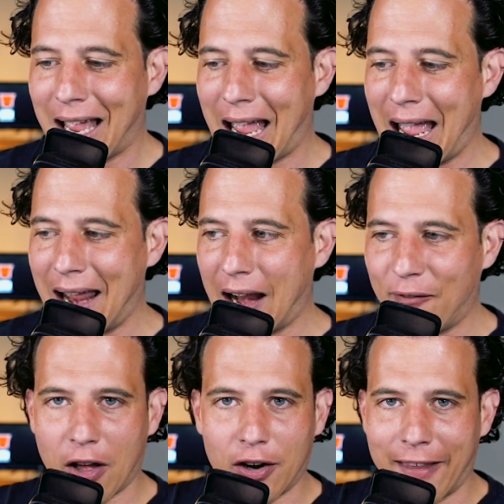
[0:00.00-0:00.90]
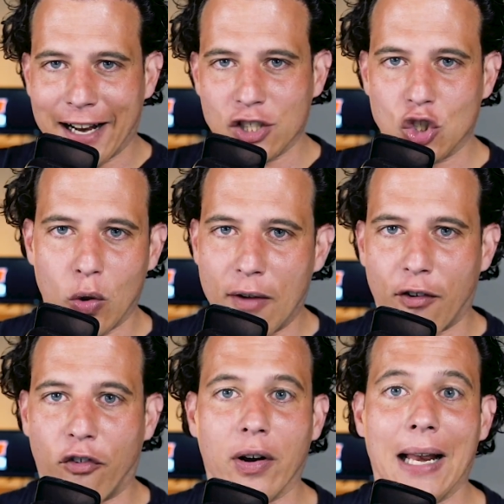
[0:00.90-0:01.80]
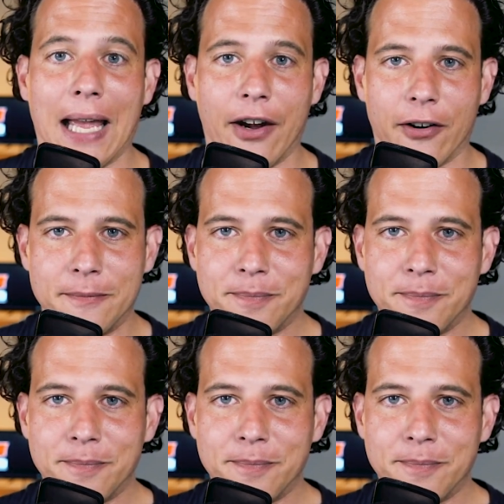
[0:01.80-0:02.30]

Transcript: And I found out that I could just do that for free later.